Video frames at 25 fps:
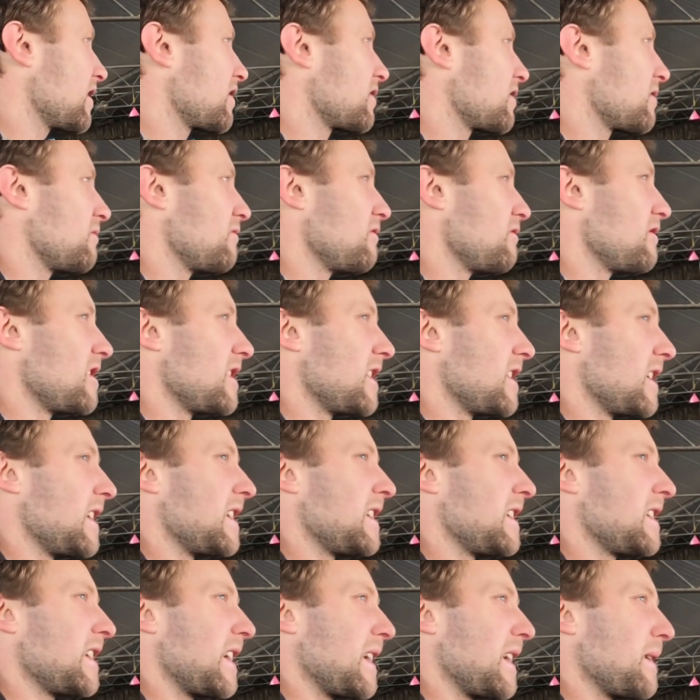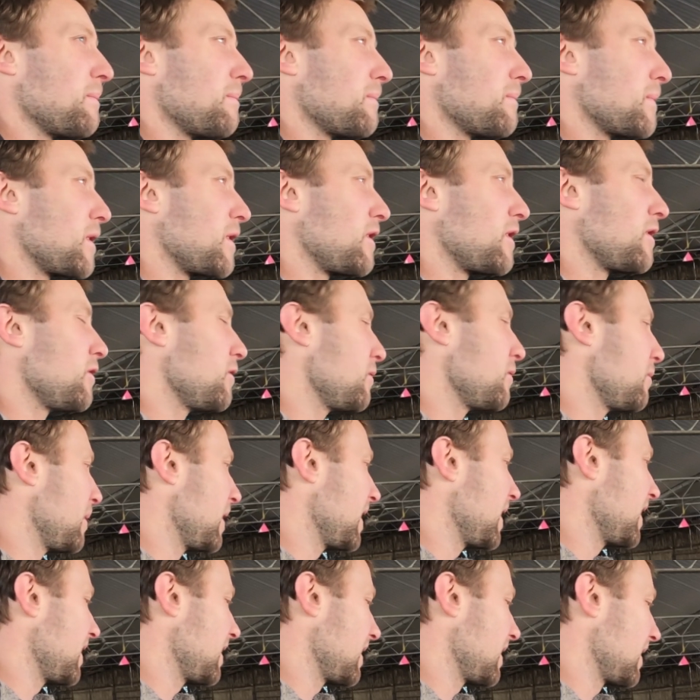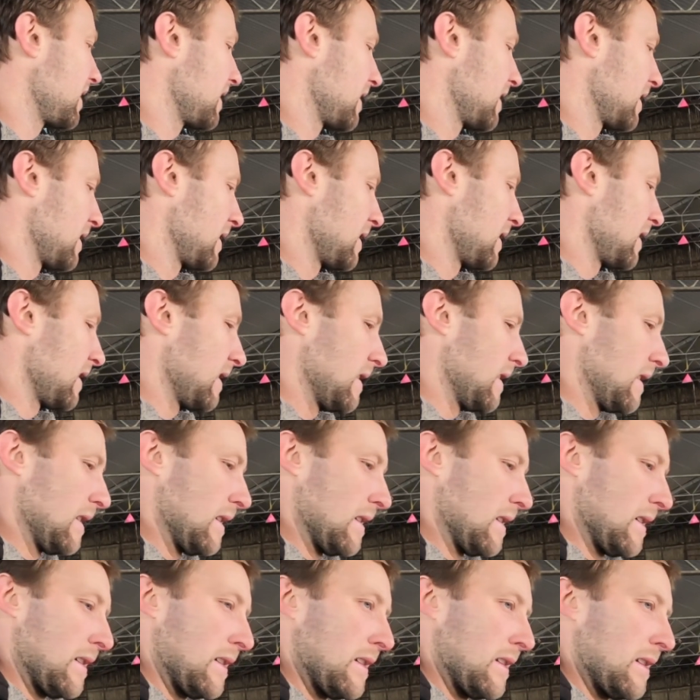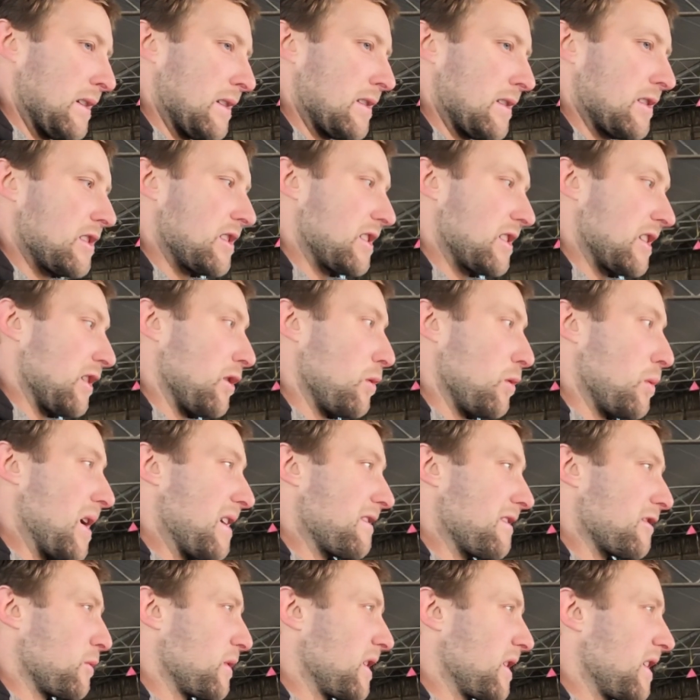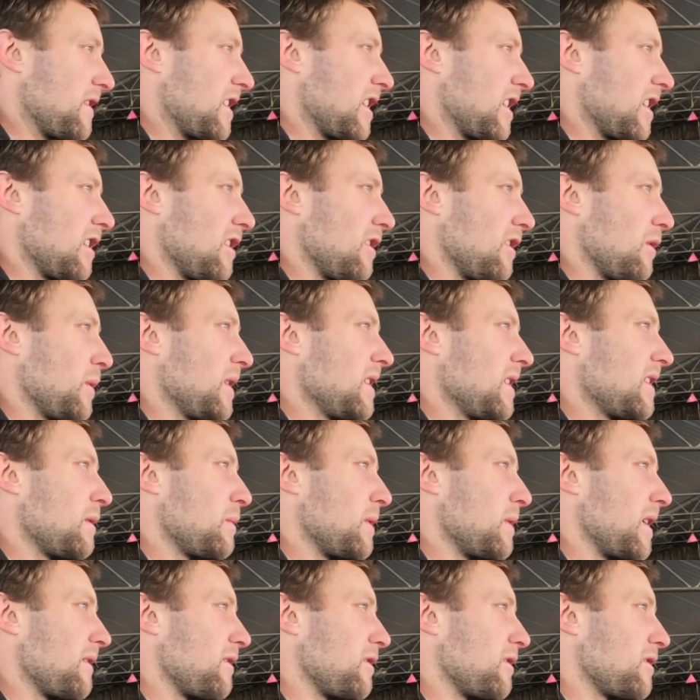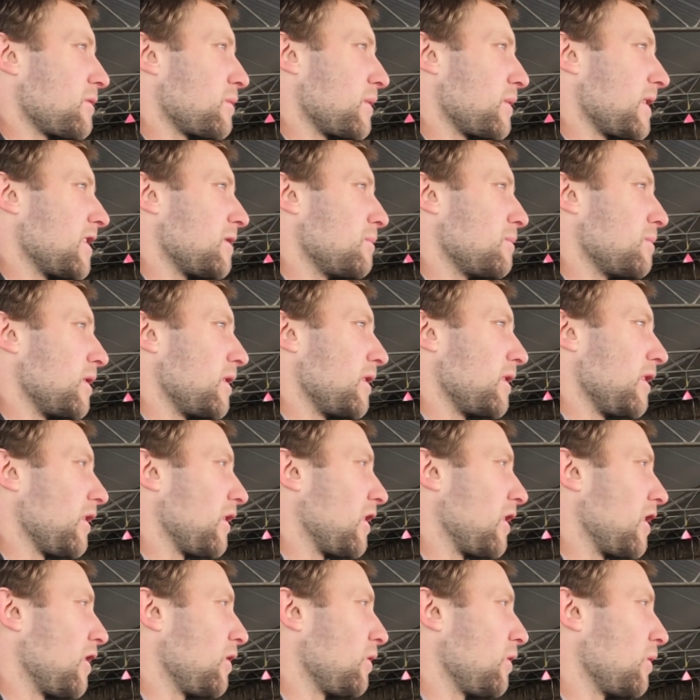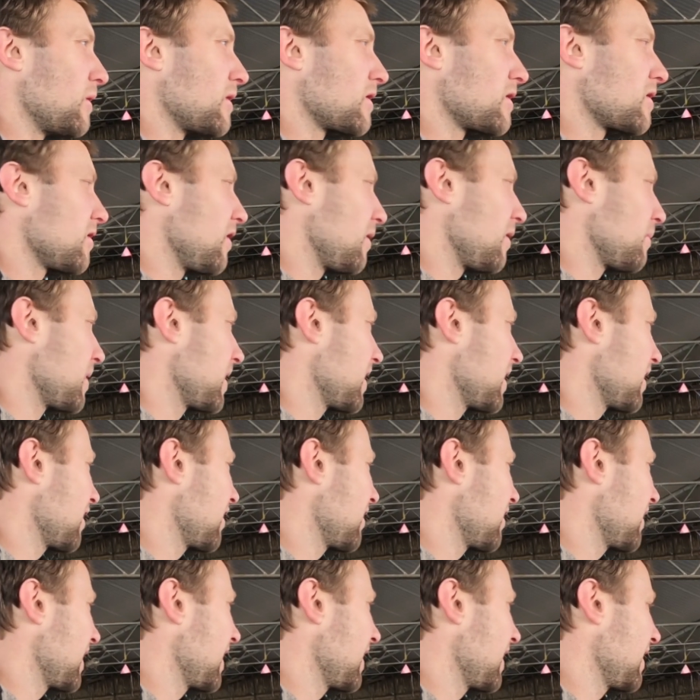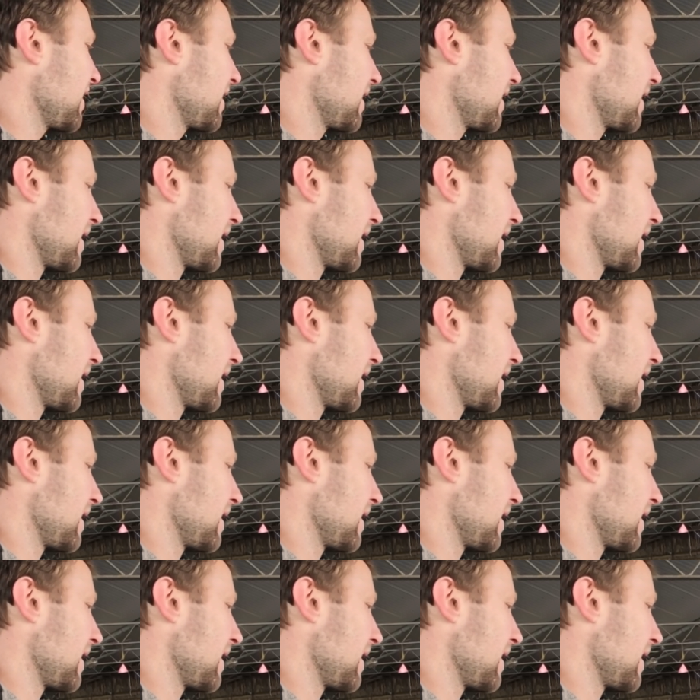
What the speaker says: had some really damp, humid, still weather. We have had a lot of windy weather as well, but on the whole it's not been a great